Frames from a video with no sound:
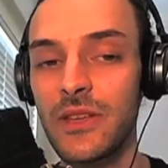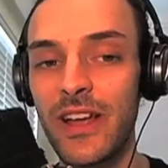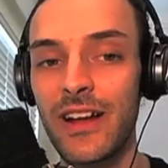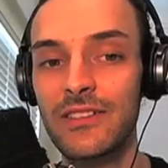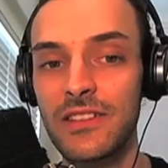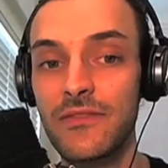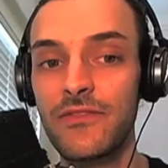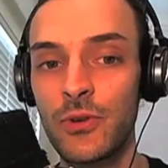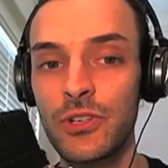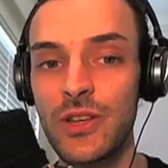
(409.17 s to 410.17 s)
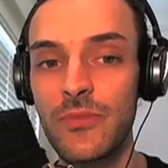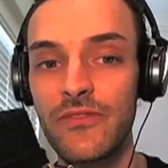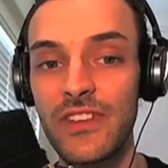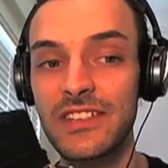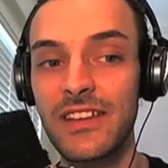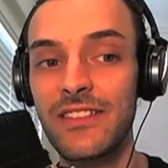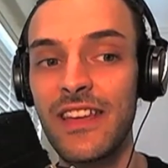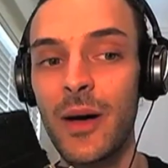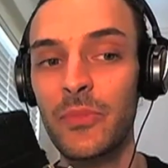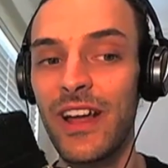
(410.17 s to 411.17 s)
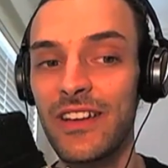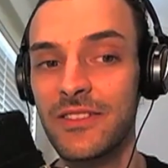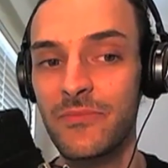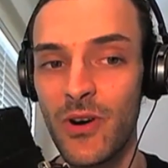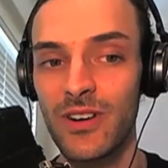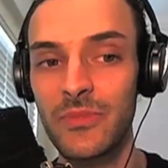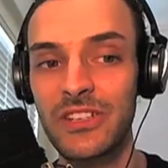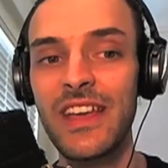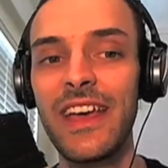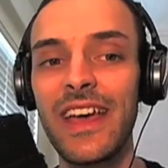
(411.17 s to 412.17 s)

parents in Fukushima visited the upper house of parliament